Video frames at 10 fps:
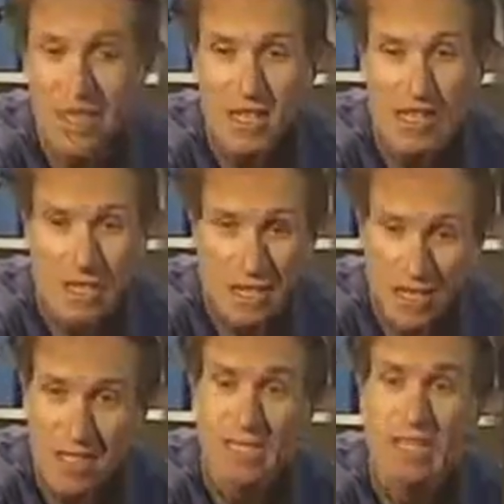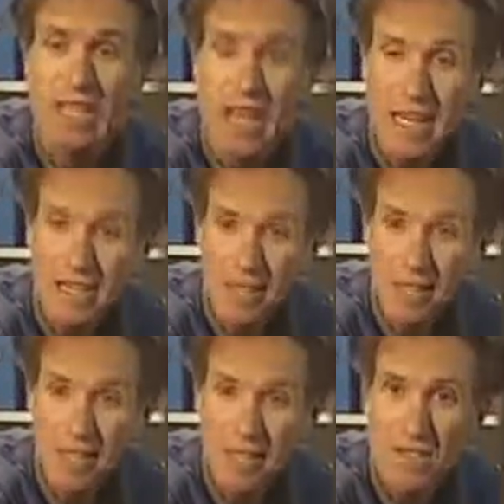in this
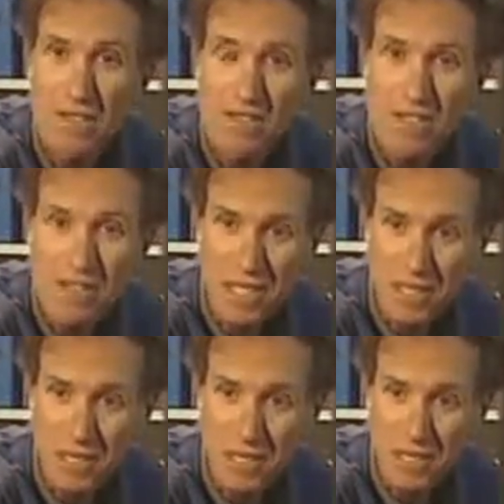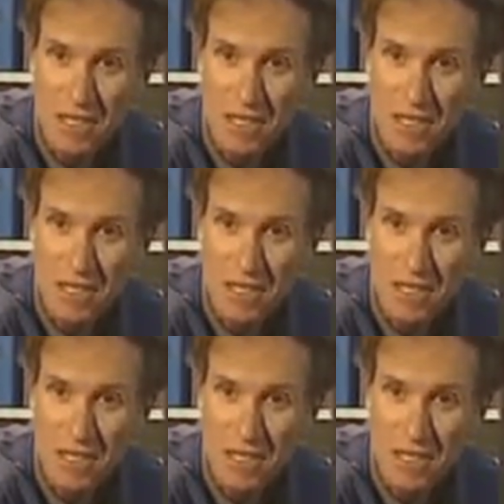angle, 14 degrees.